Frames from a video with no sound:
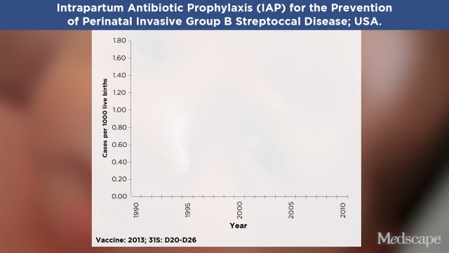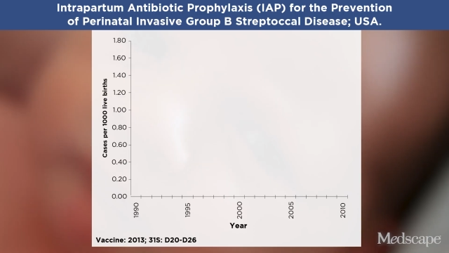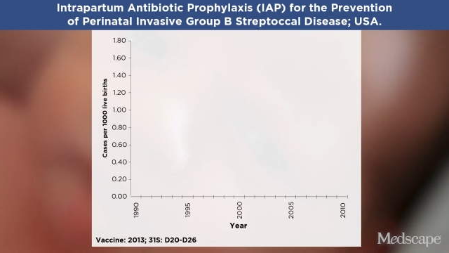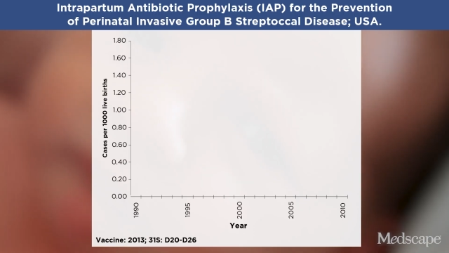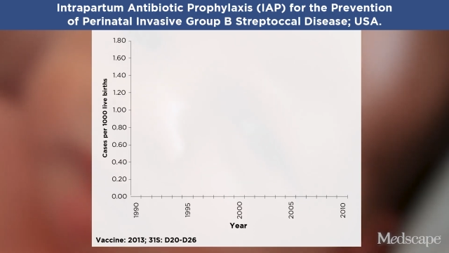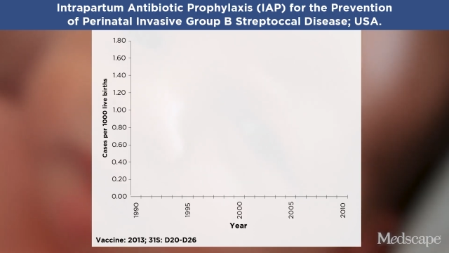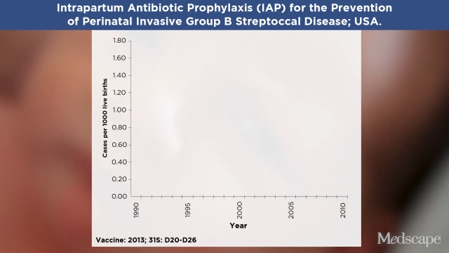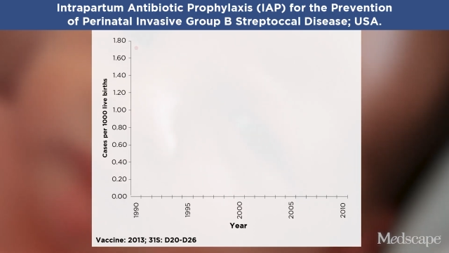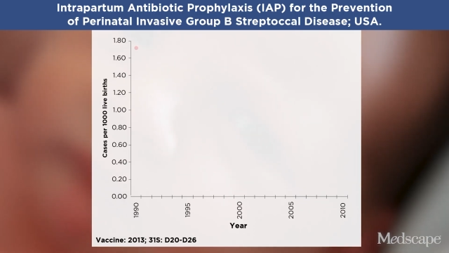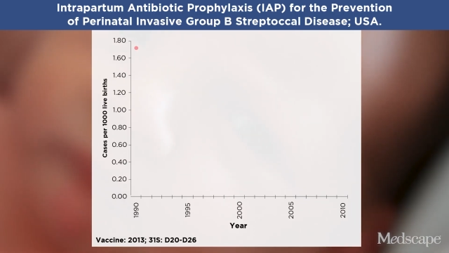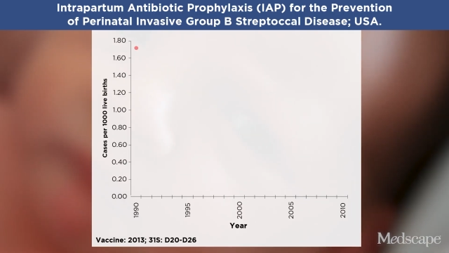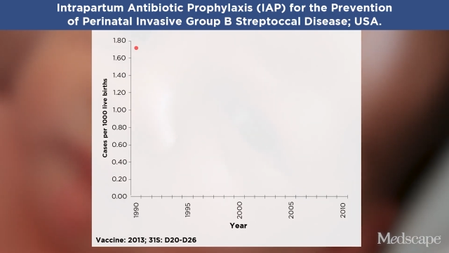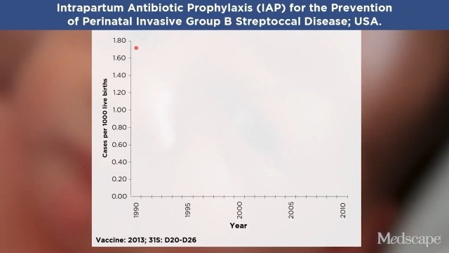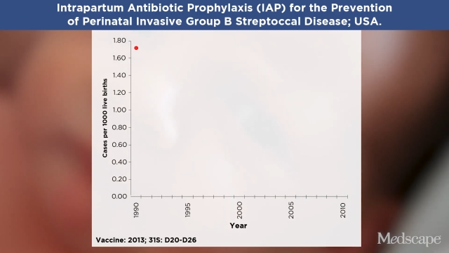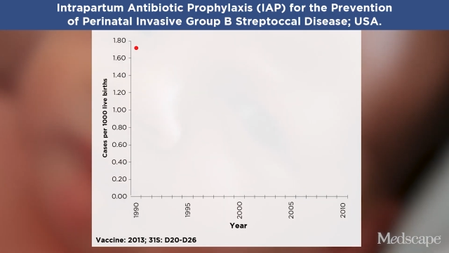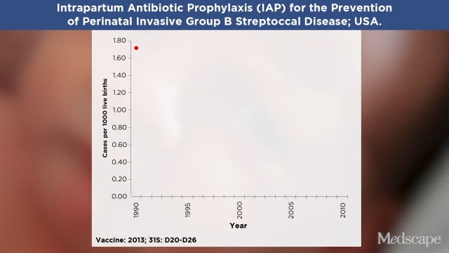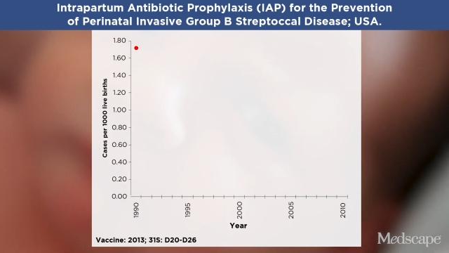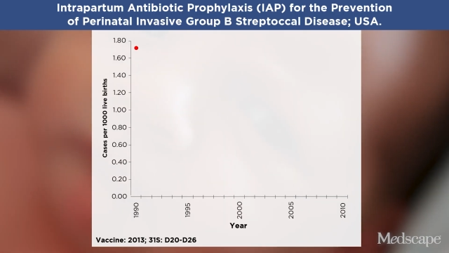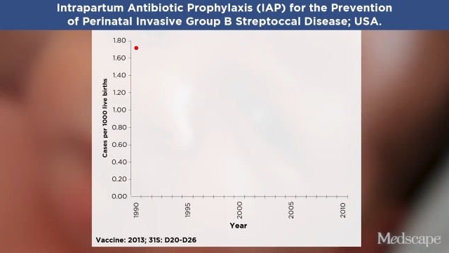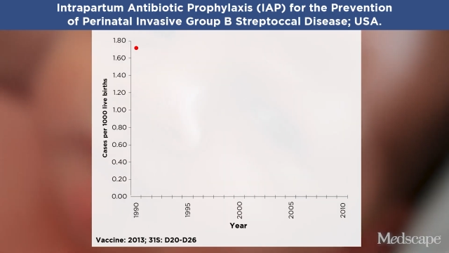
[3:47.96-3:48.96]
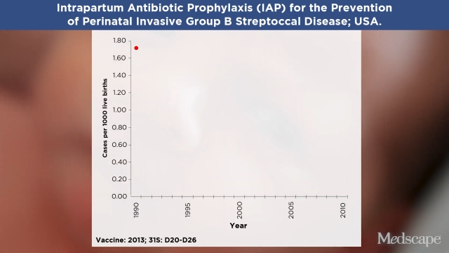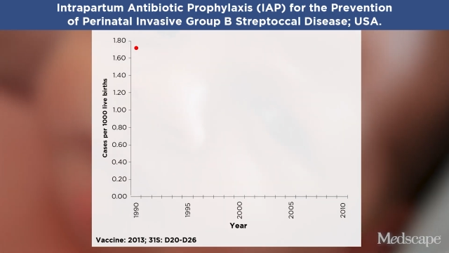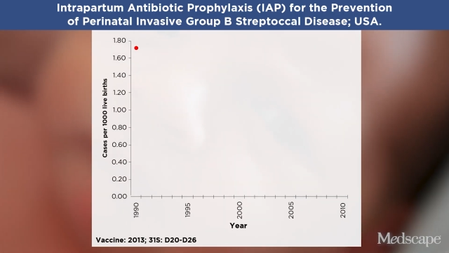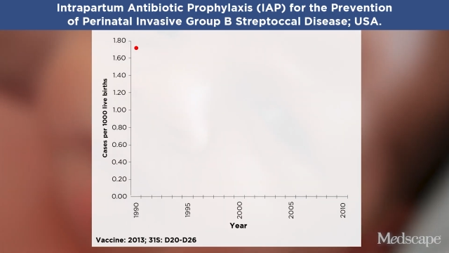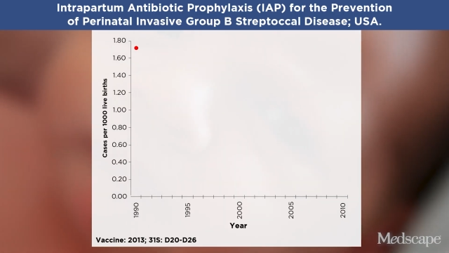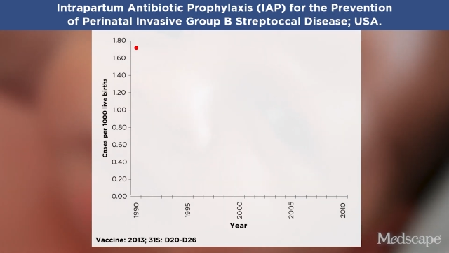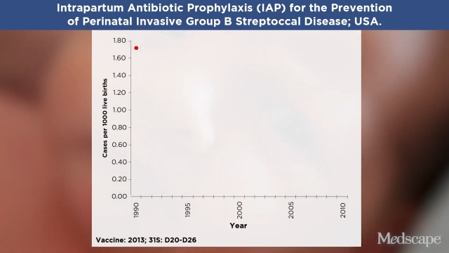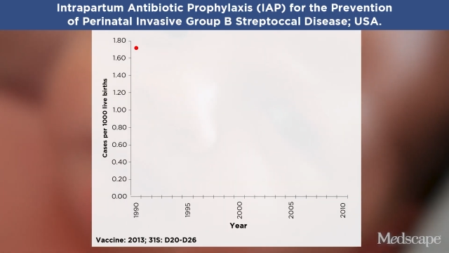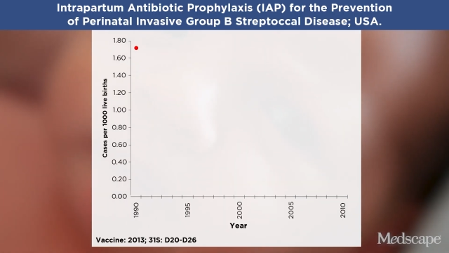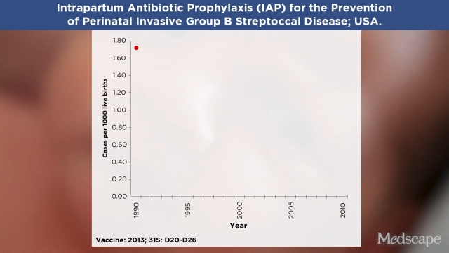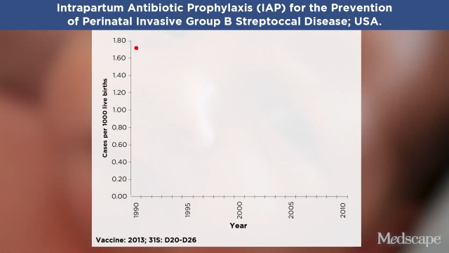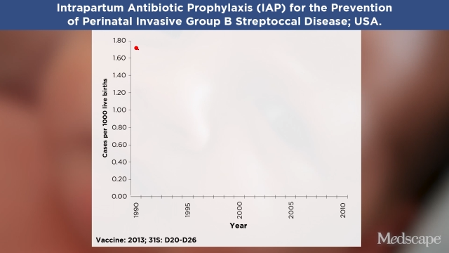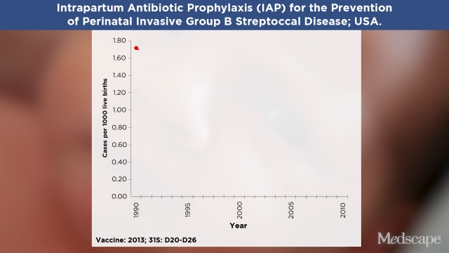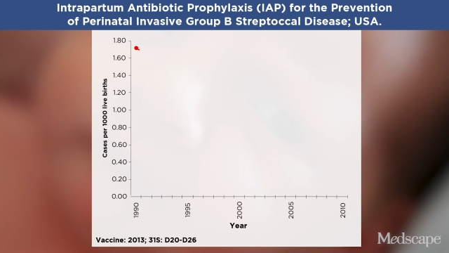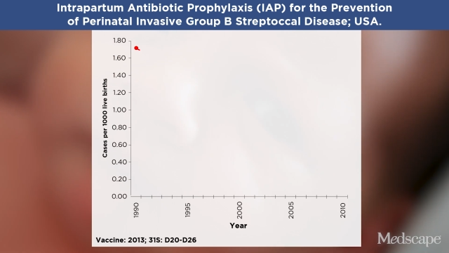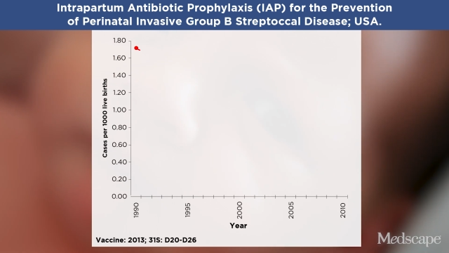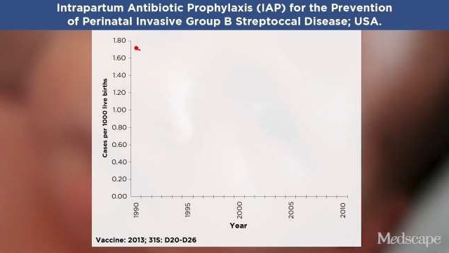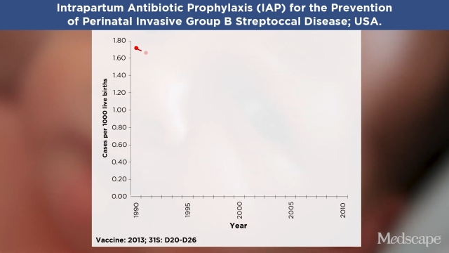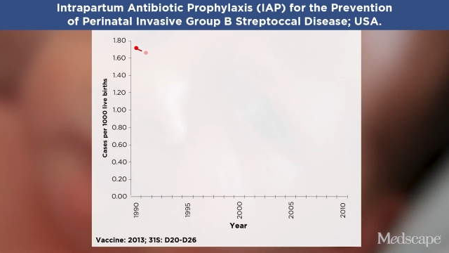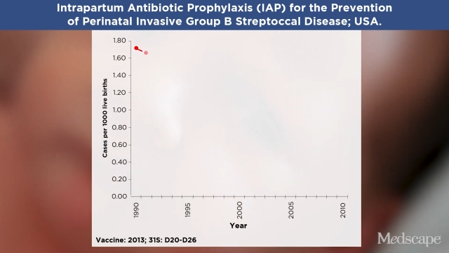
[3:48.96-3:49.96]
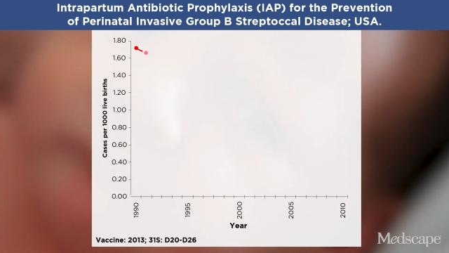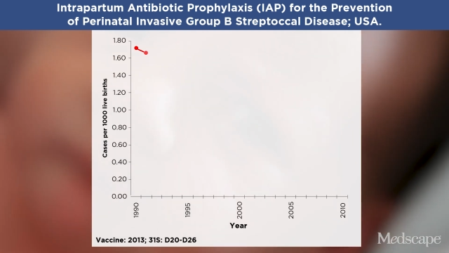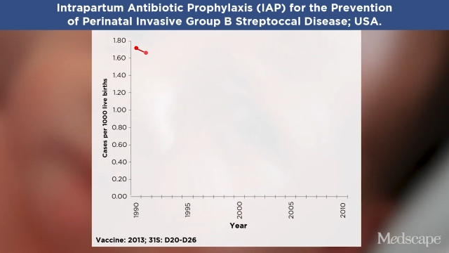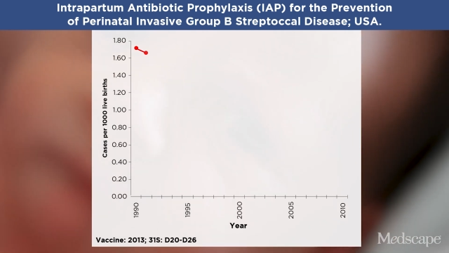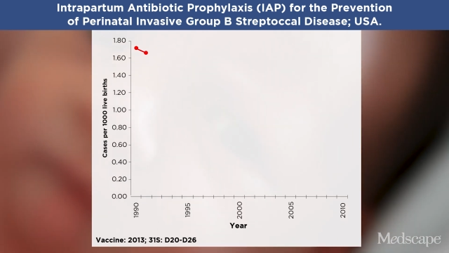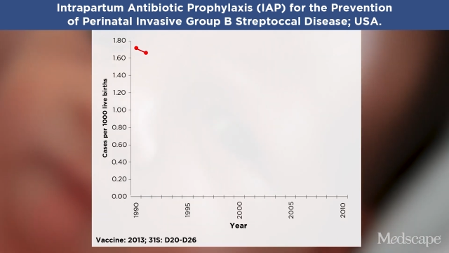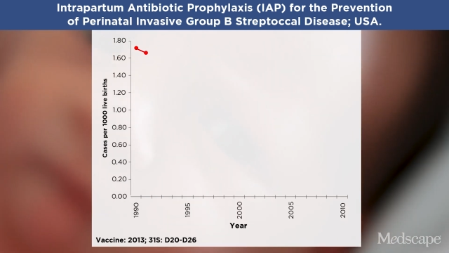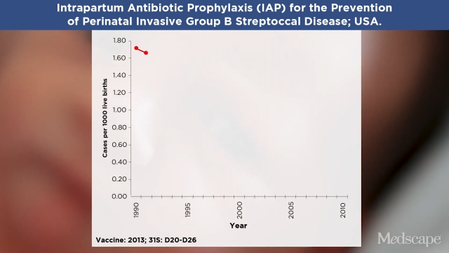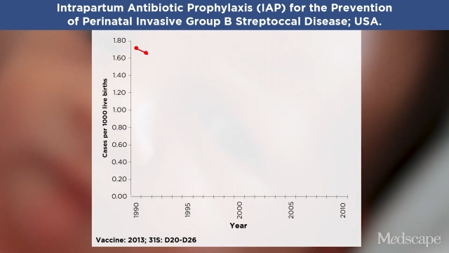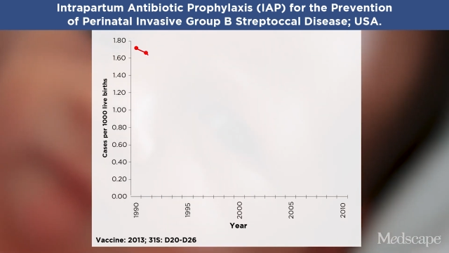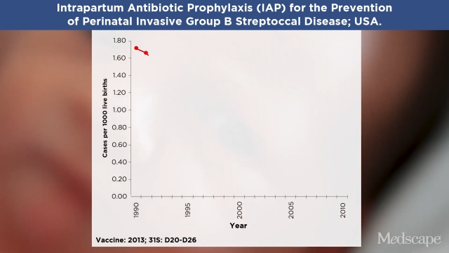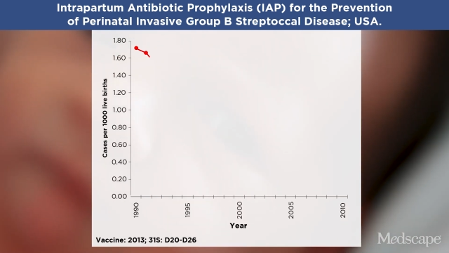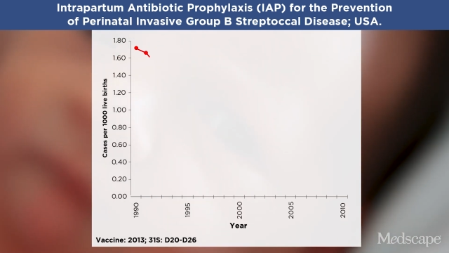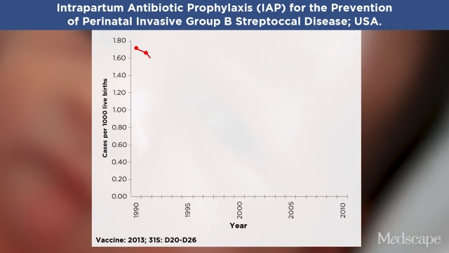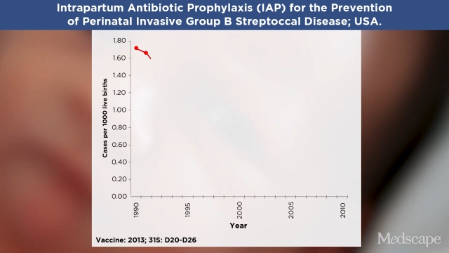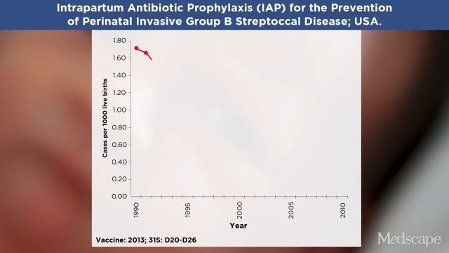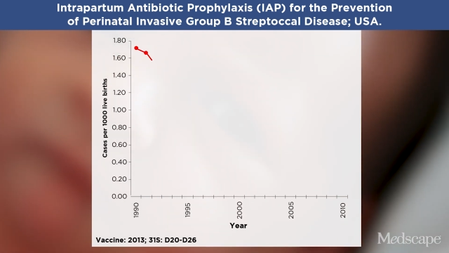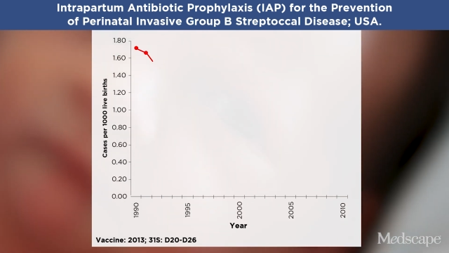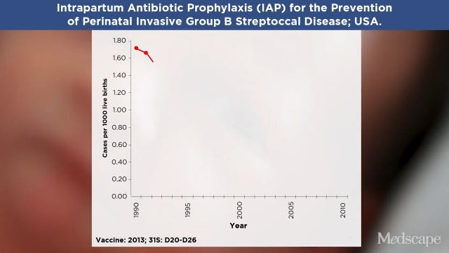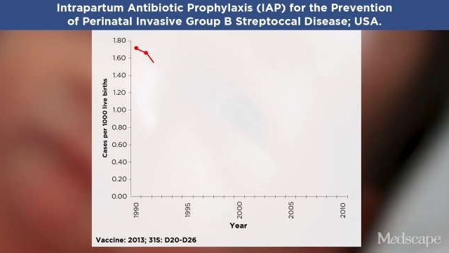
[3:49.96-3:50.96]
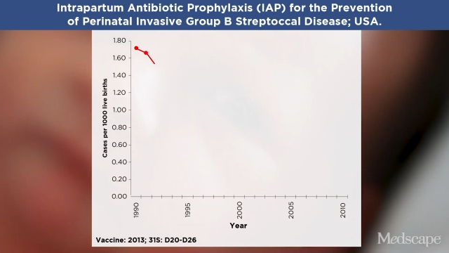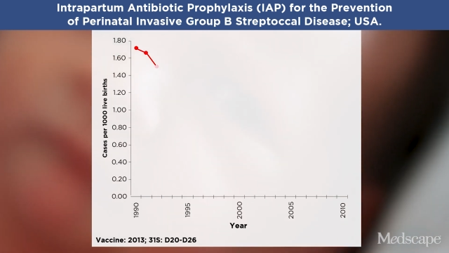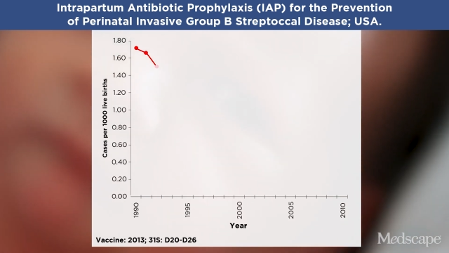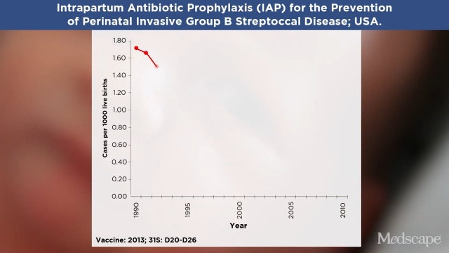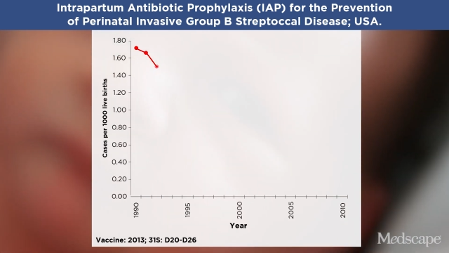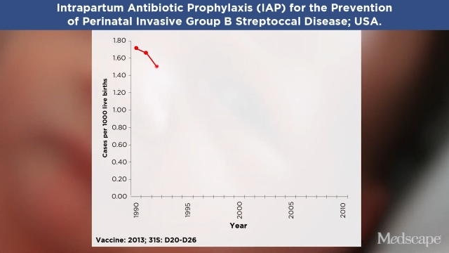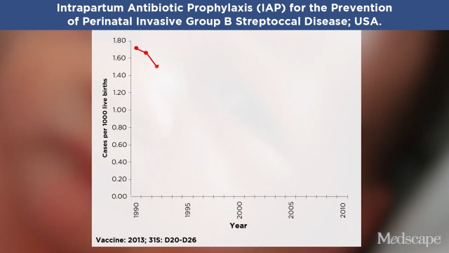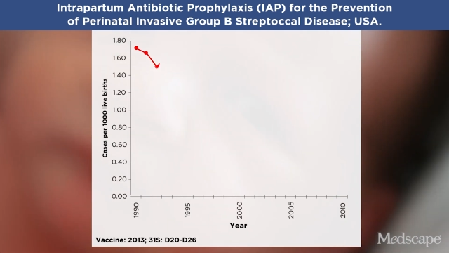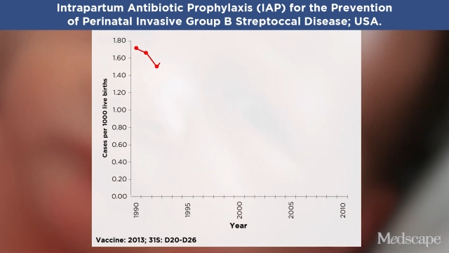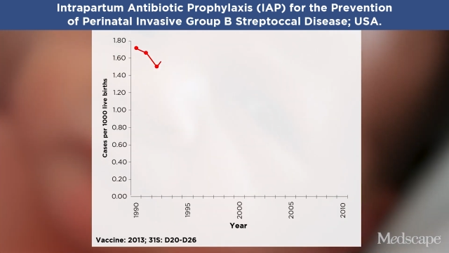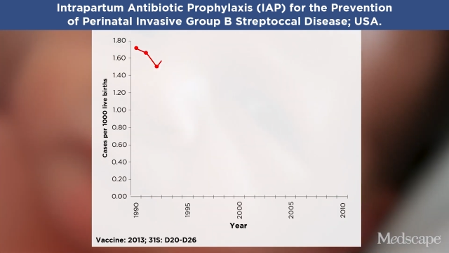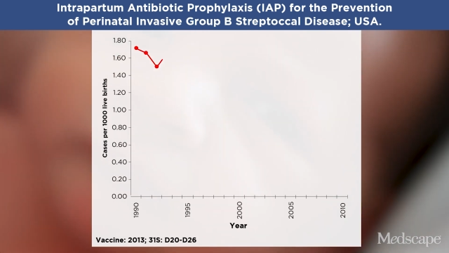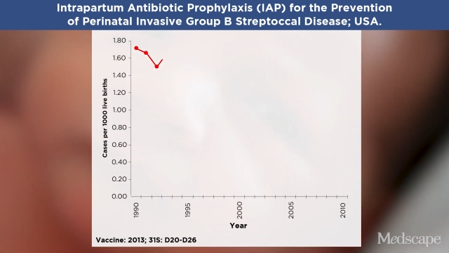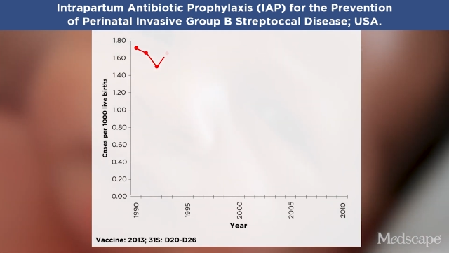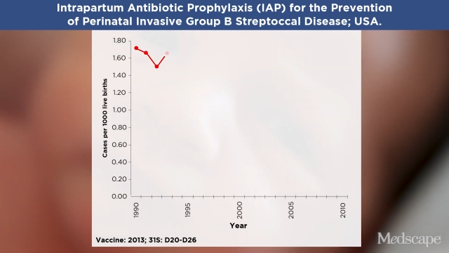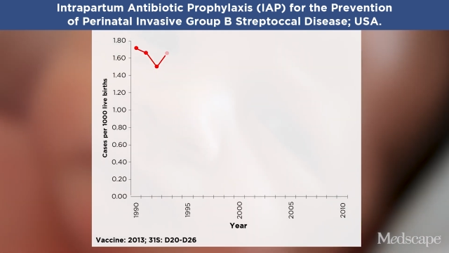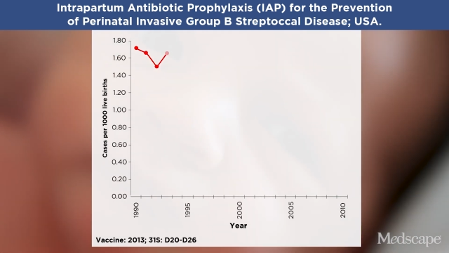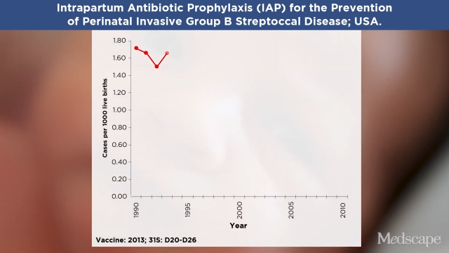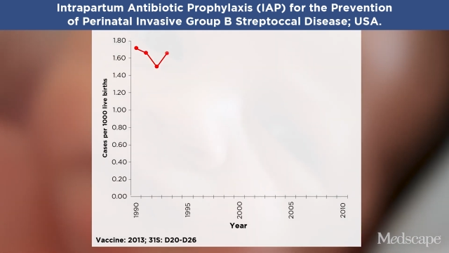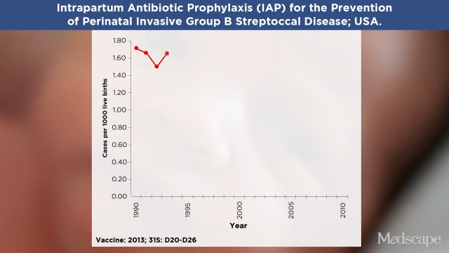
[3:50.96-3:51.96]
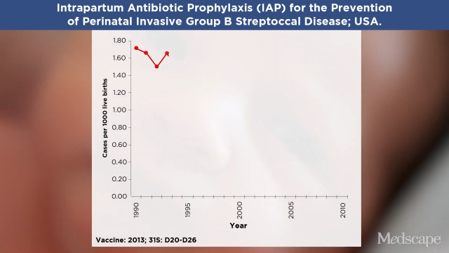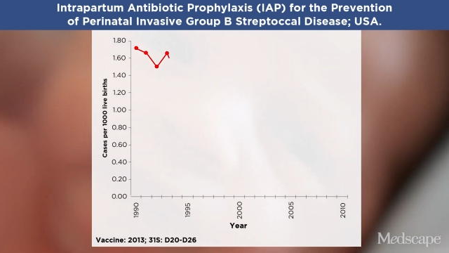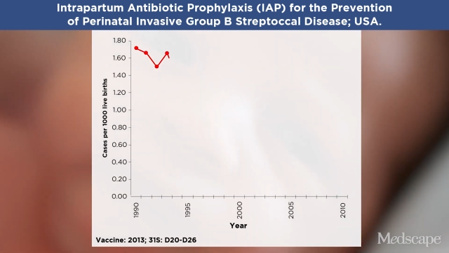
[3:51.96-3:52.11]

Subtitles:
(no speaker visible)